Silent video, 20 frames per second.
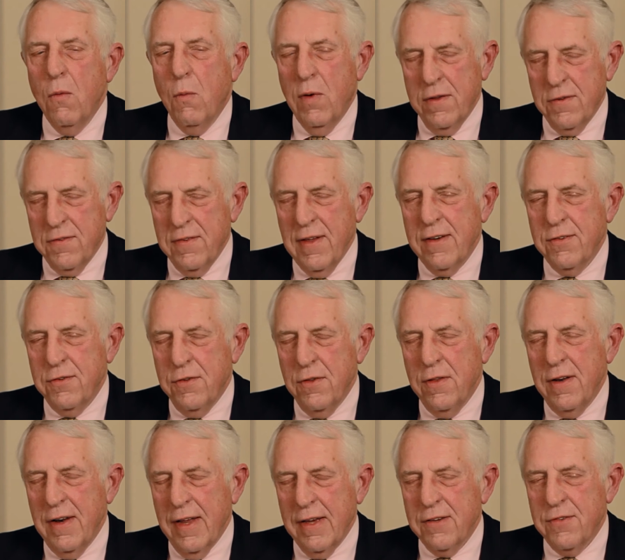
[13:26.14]
What's next
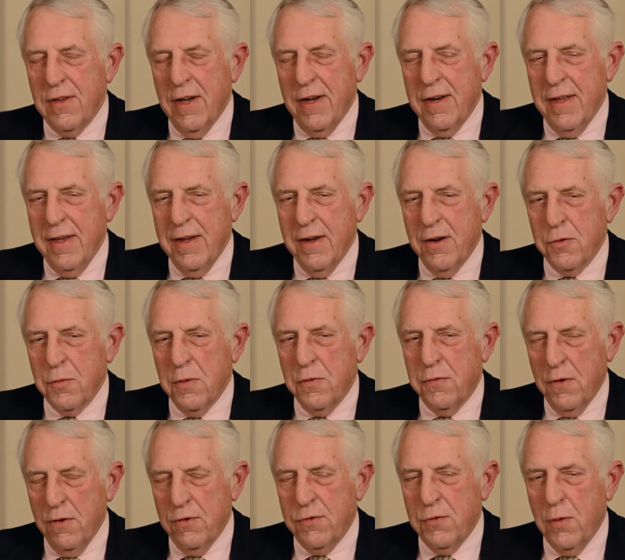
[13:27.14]
in the next 90 years? Well,
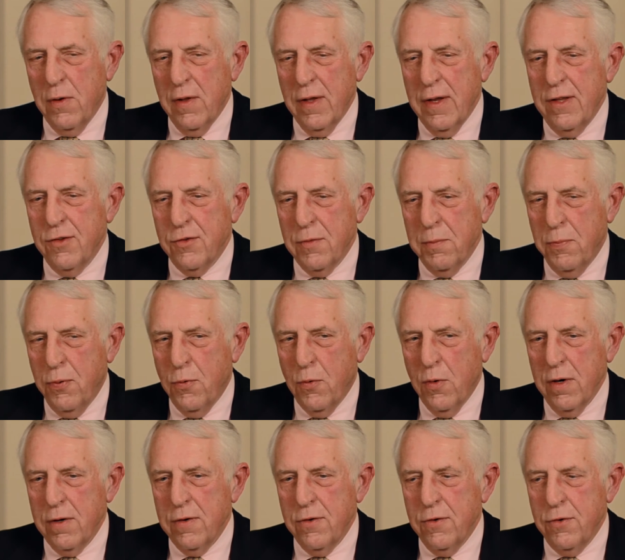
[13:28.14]
first of all, it is
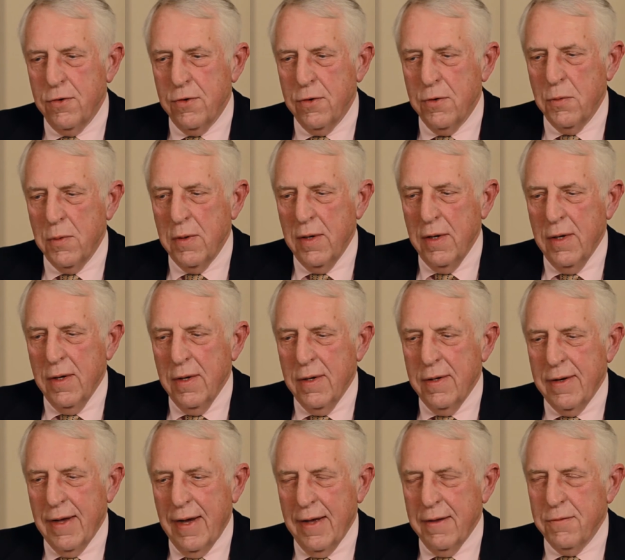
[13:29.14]
important to
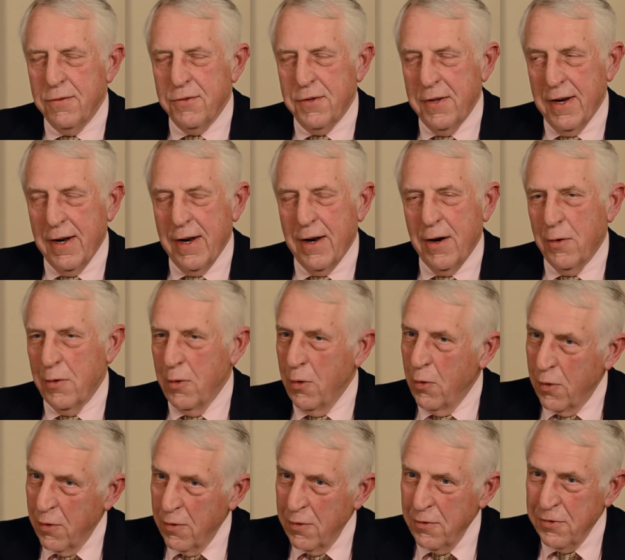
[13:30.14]
not sit on our
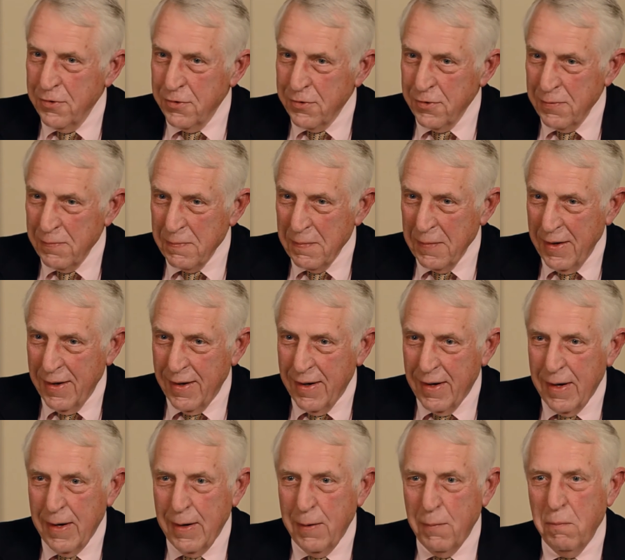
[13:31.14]
laurels.
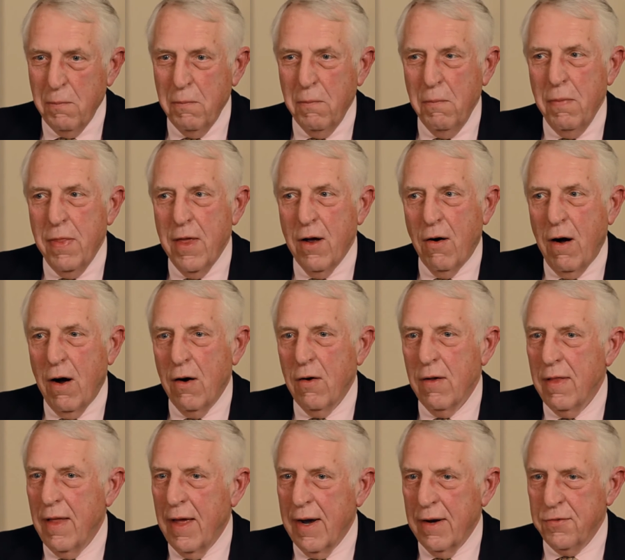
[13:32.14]
There are
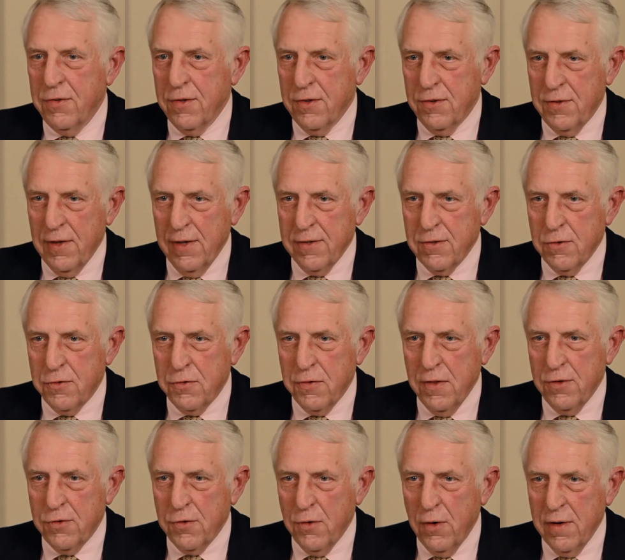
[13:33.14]
a lot of successes
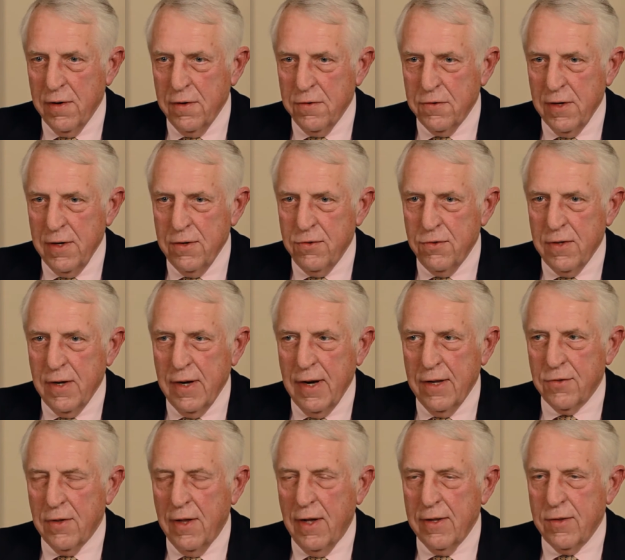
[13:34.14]
for this organization. It
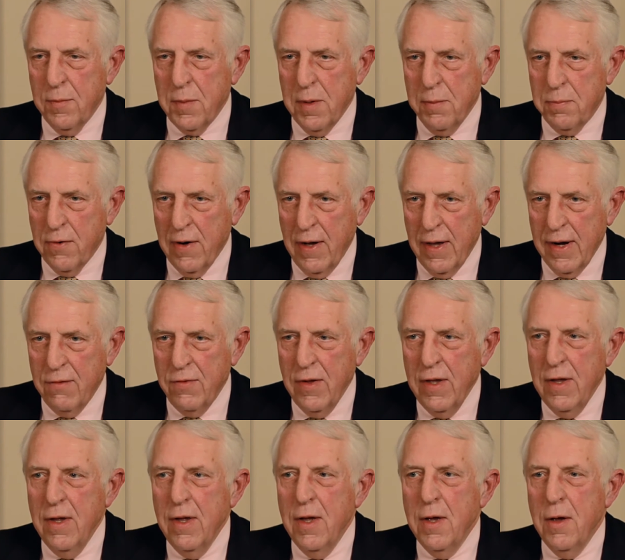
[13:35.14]
has a lot to be proud of.
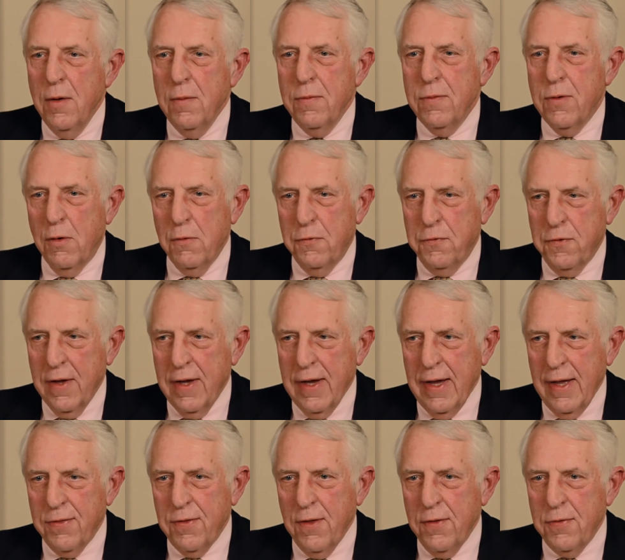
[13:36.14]
Don't
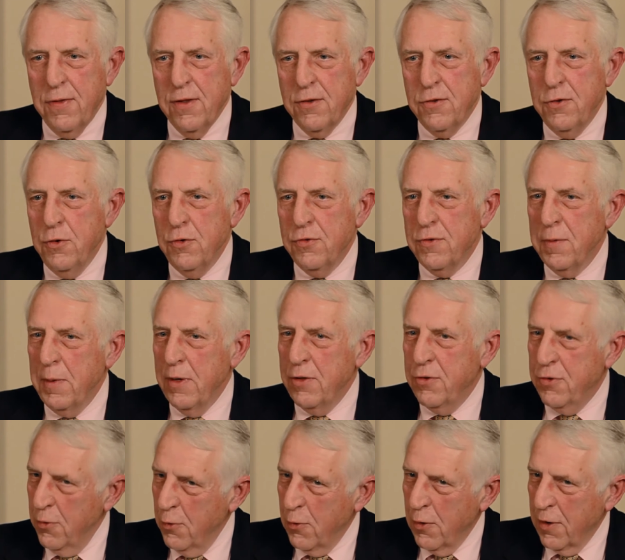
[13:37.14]
forget that this used to be
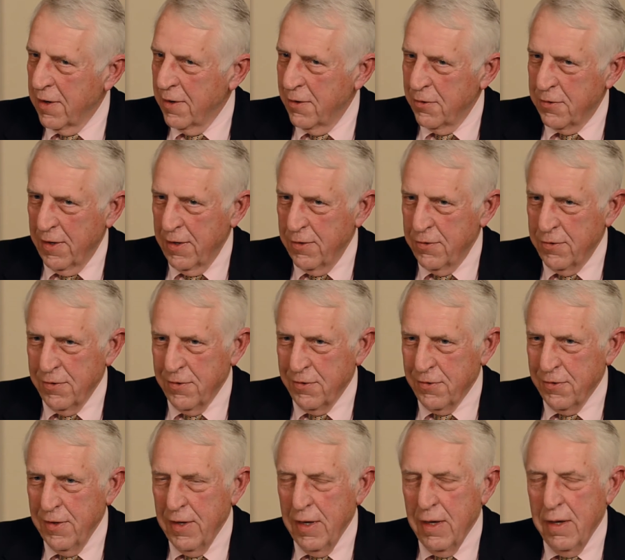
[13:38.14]
2
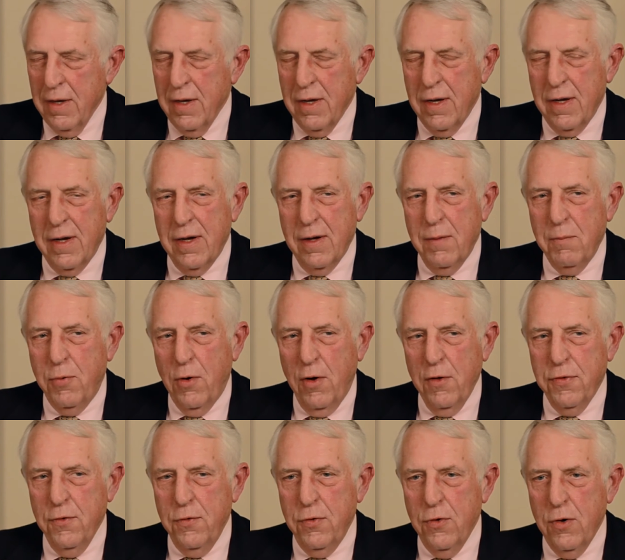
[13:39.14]
organizations,
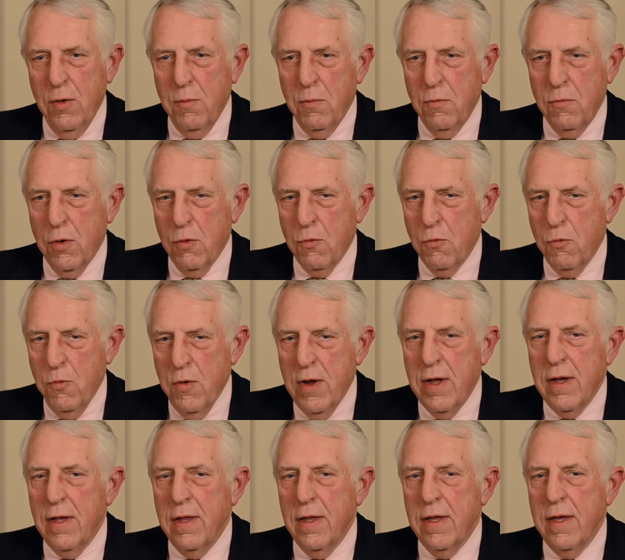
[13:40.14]
both of whom were
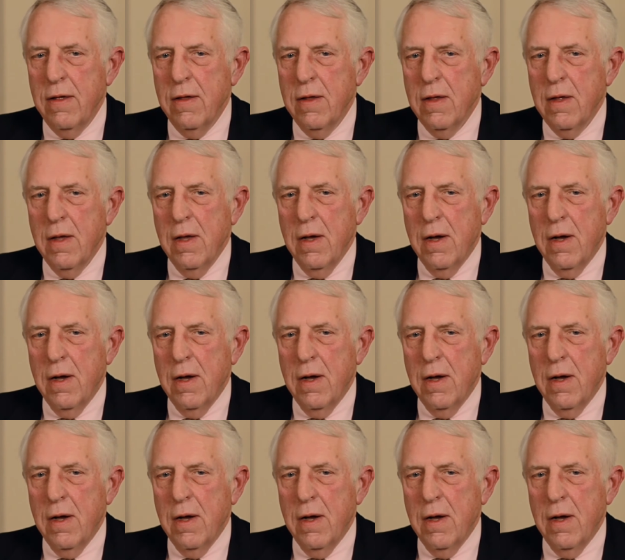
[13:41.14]
really